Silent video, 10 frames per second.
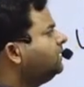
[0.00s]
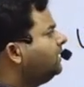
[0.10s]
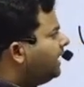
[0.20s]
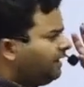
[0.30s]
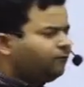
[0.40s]

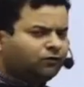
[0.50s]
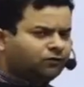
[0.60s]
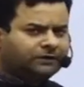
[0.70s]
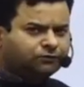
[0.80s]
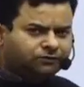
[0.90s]
I won't
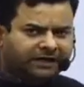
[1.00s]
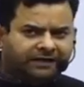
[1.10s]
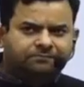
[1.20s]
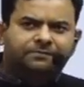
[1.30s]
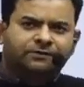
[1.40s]
get into
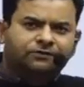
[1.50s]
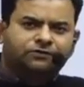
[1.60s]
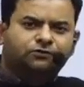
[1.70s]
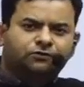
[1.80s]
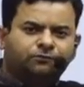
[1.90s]
that because
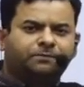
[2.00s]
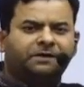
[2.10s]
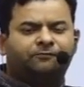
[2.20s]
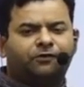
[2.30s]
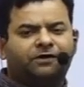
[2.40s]
you know
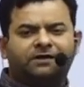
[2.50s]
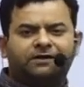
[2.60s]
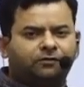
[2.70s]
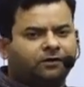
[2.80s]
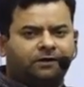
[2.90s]
PL 480 in
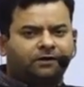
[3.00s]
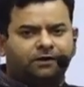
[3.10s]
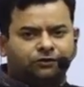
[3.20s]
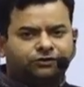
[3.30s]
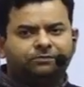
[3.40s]
your agriculture.